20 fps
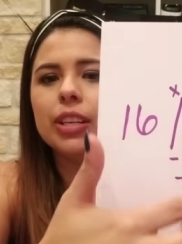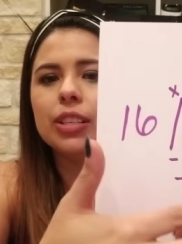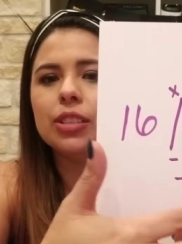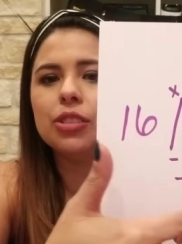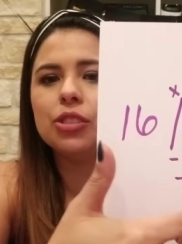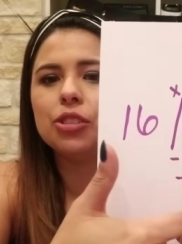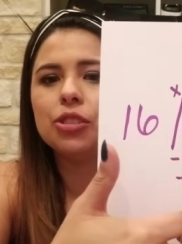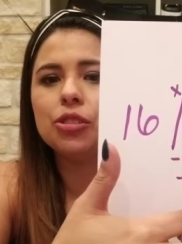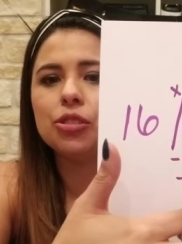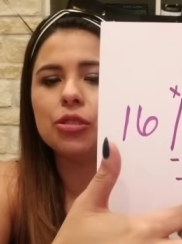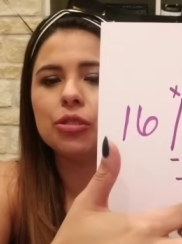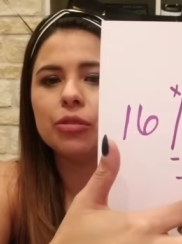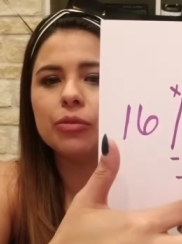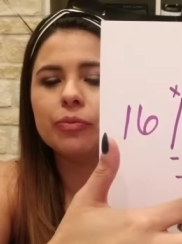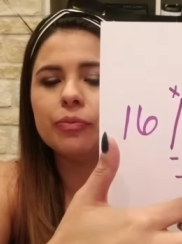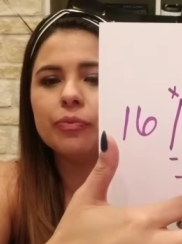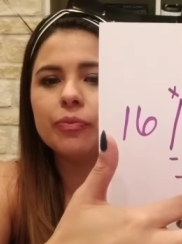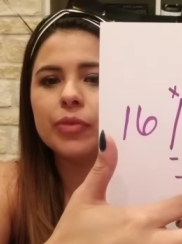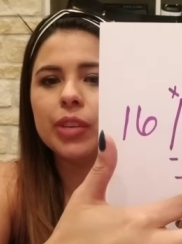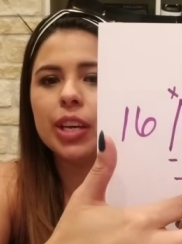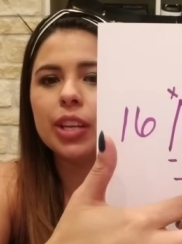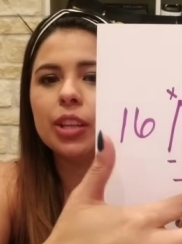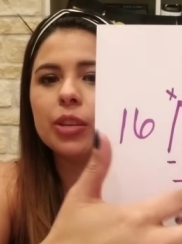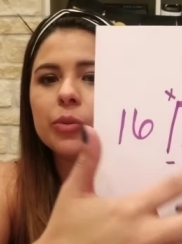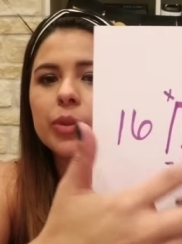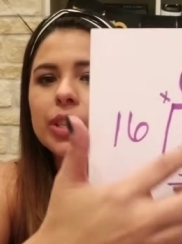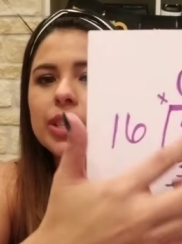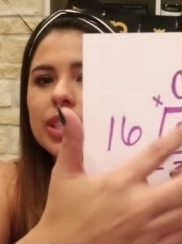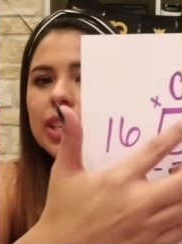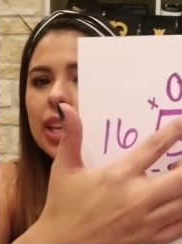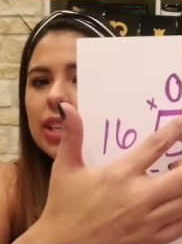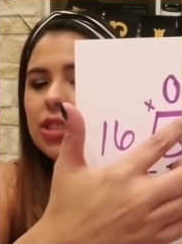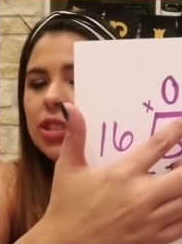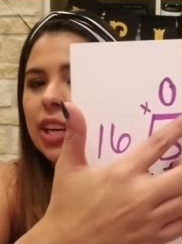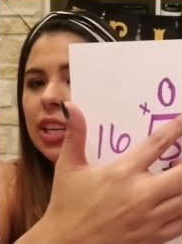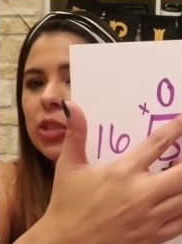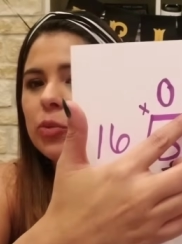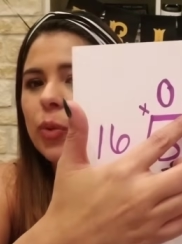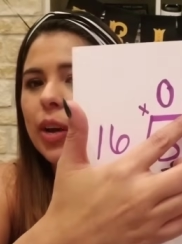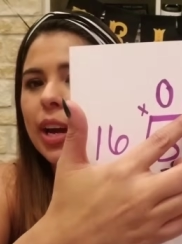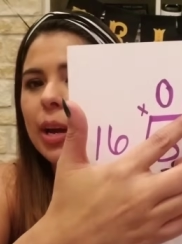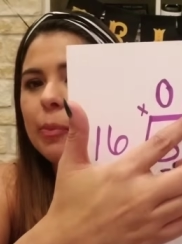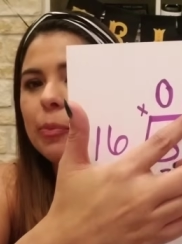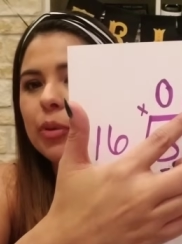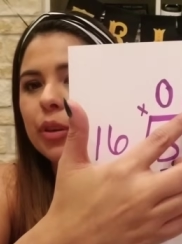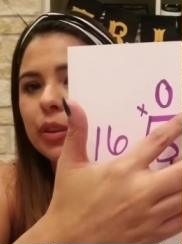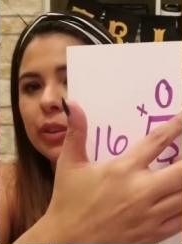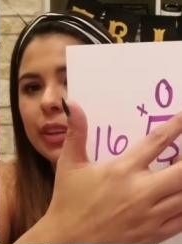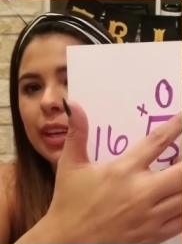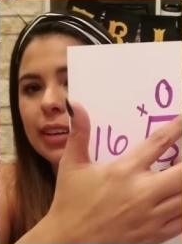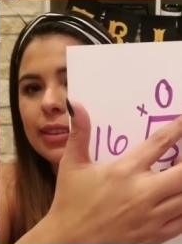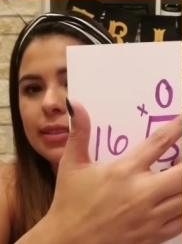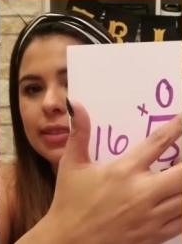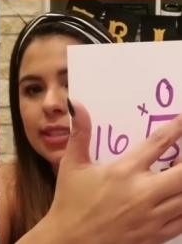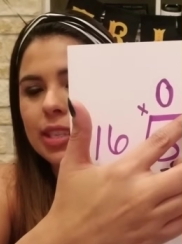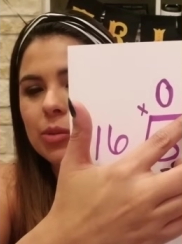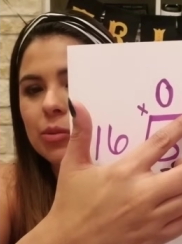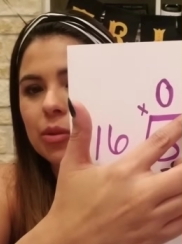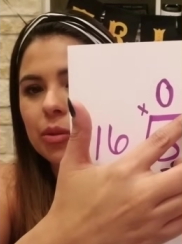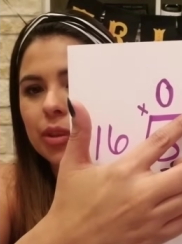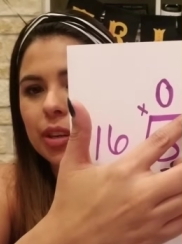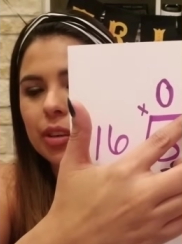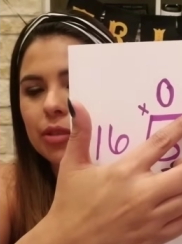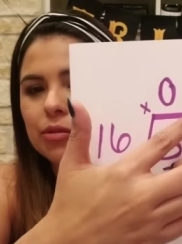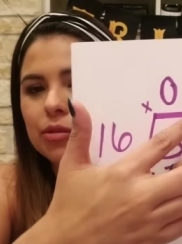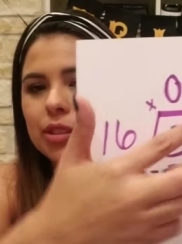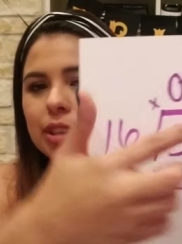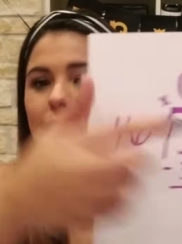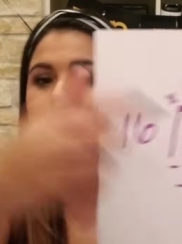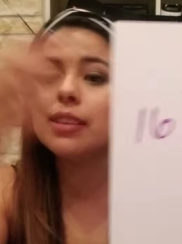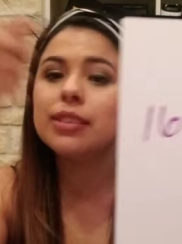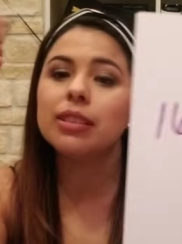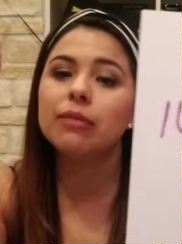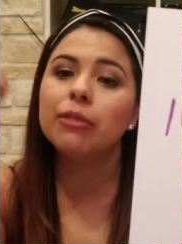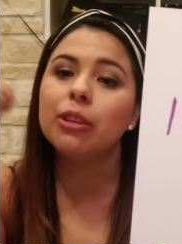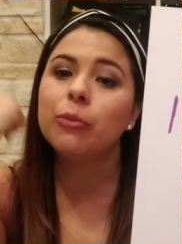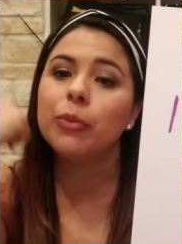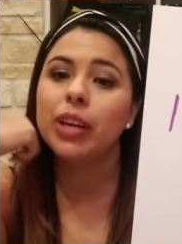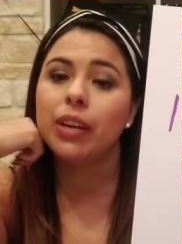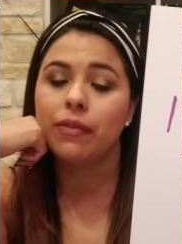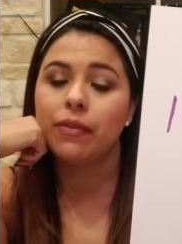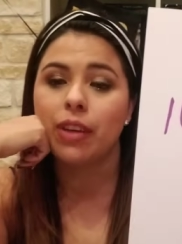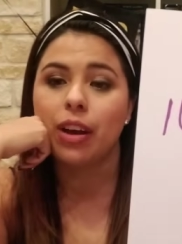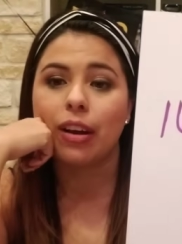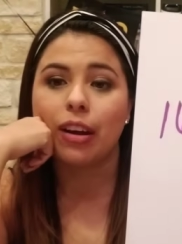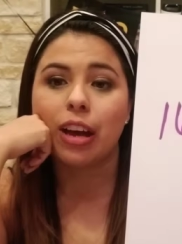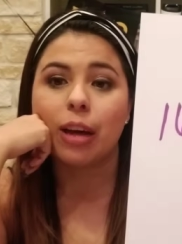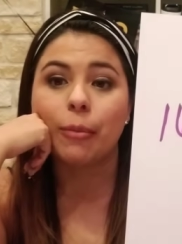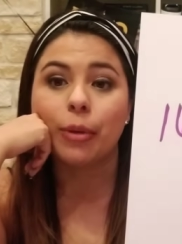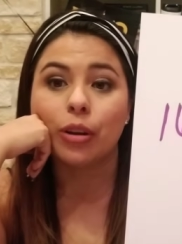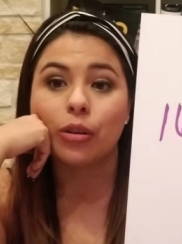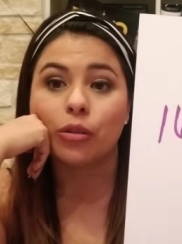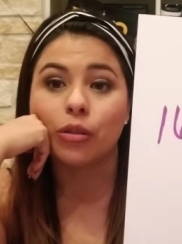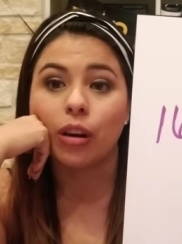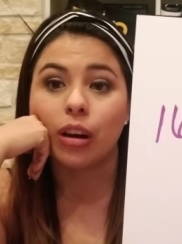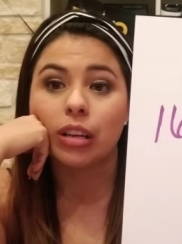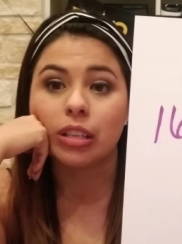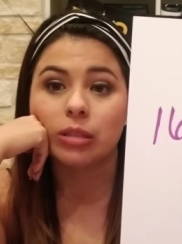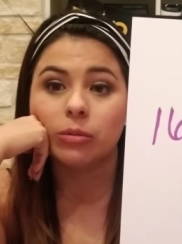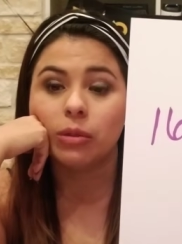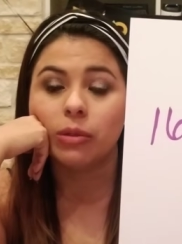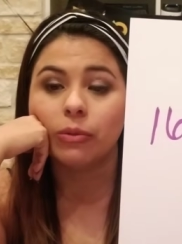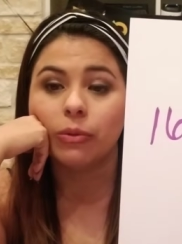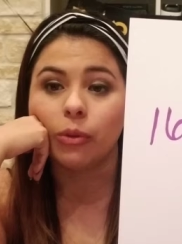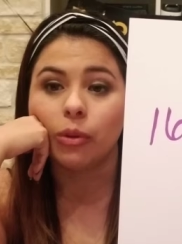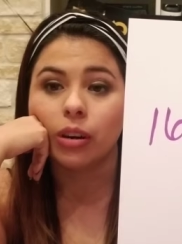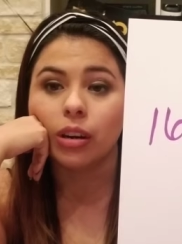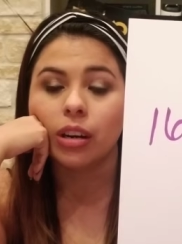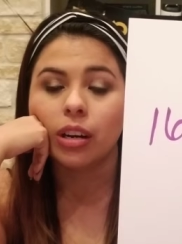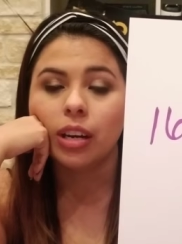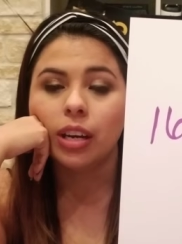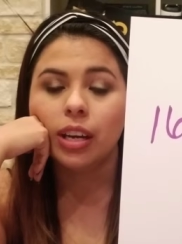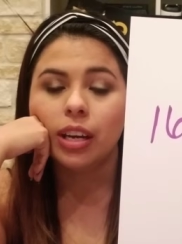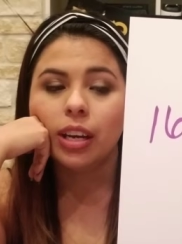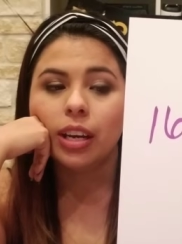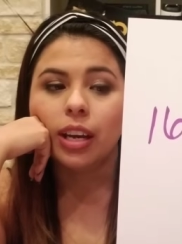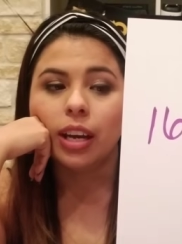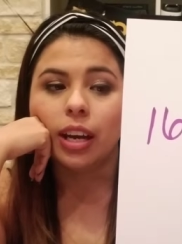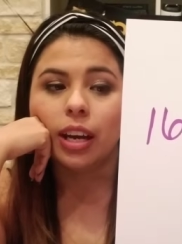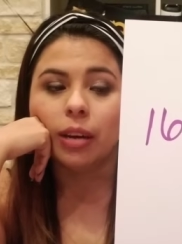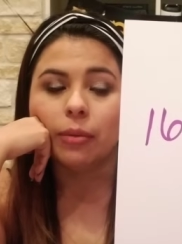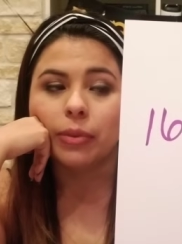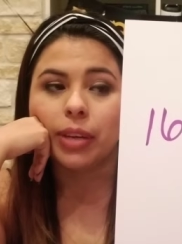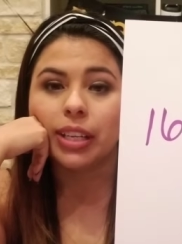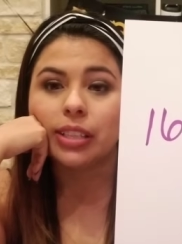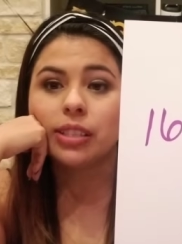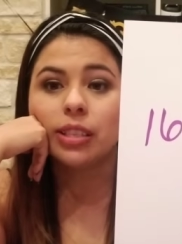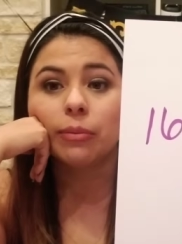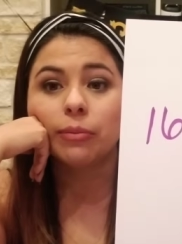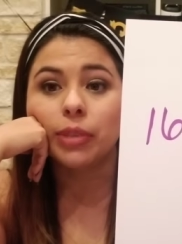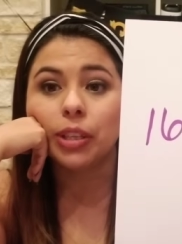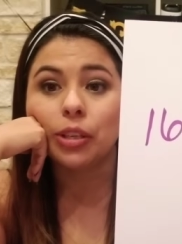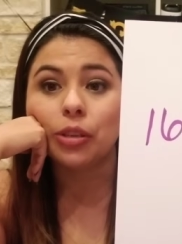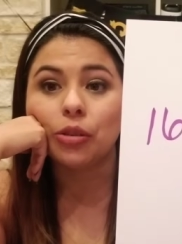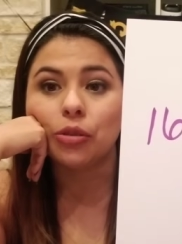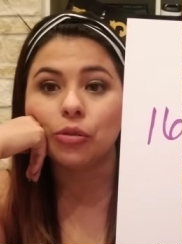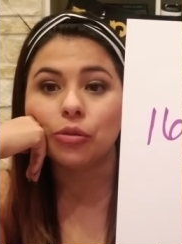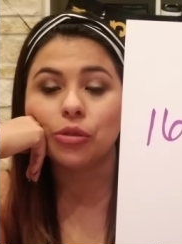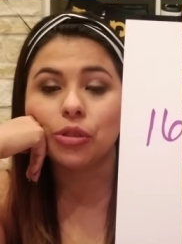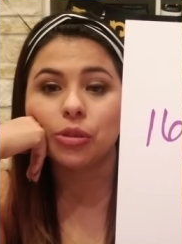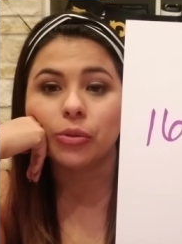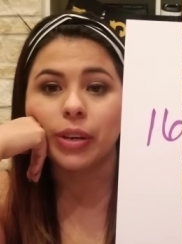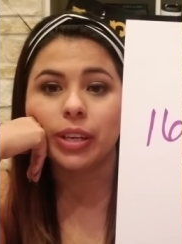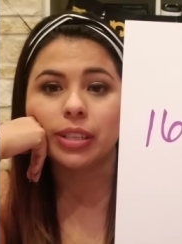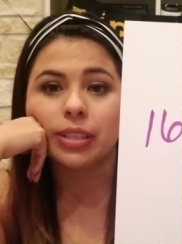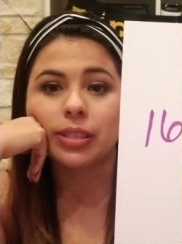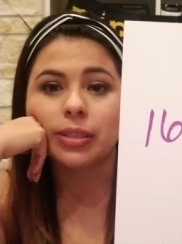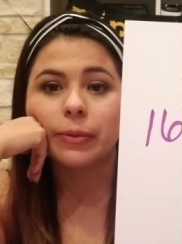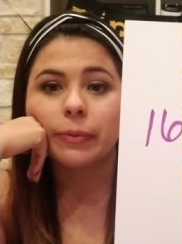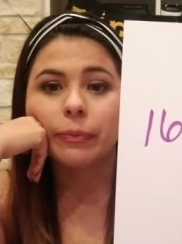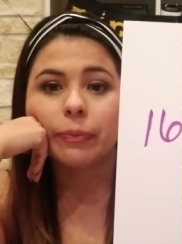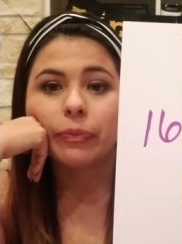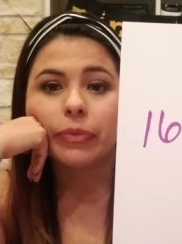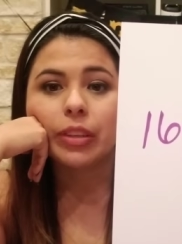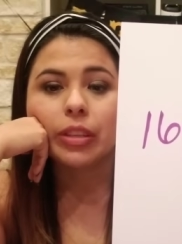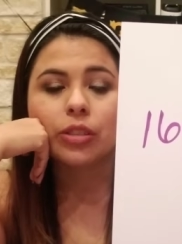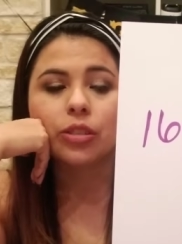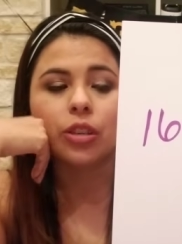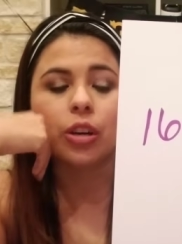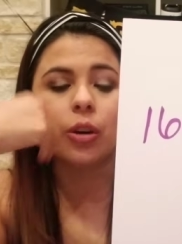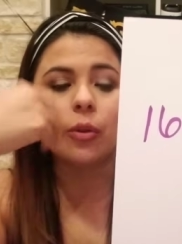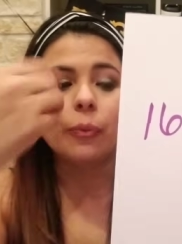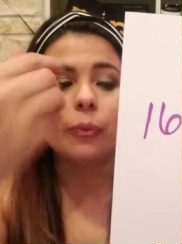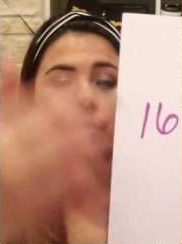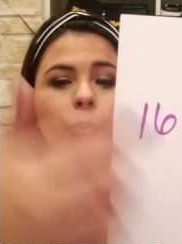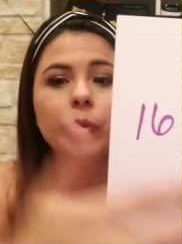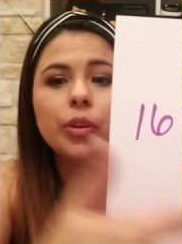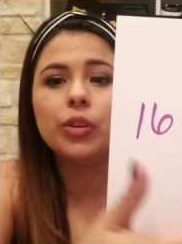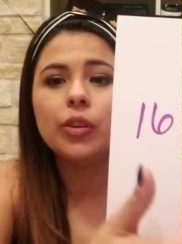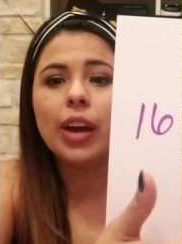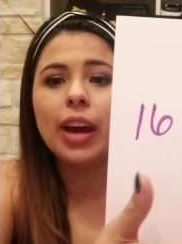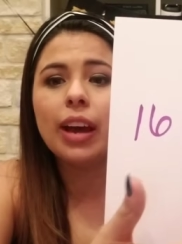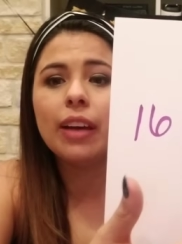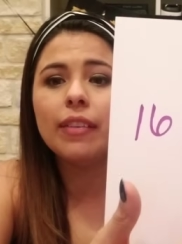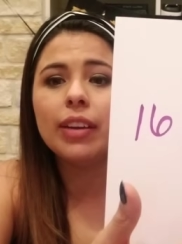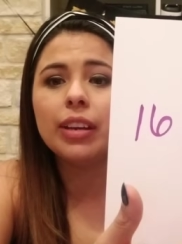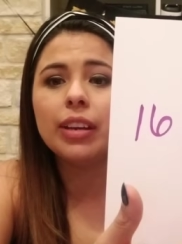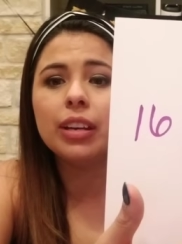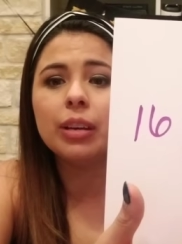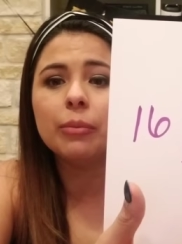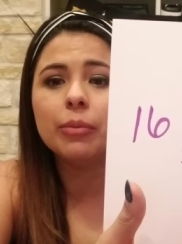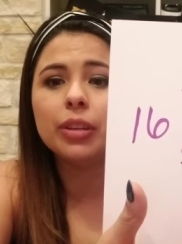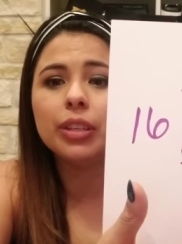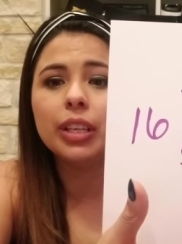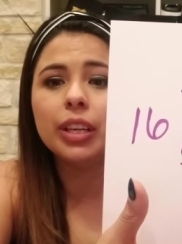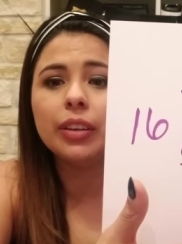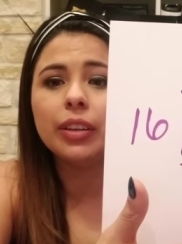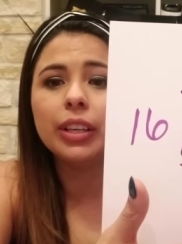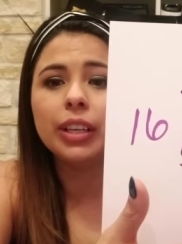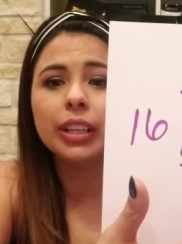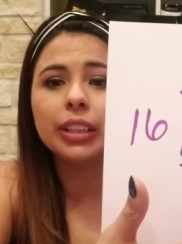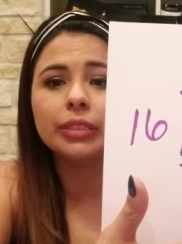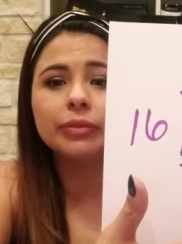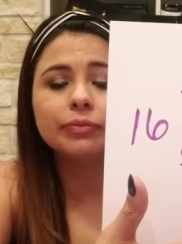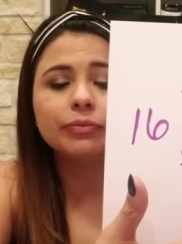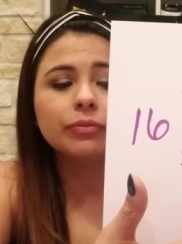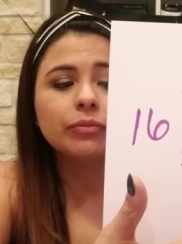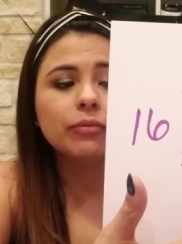into 2, and the reason, that's why I put that 0 there. So that is something we have not come across before. That's something new to us. So, when you have a number down here,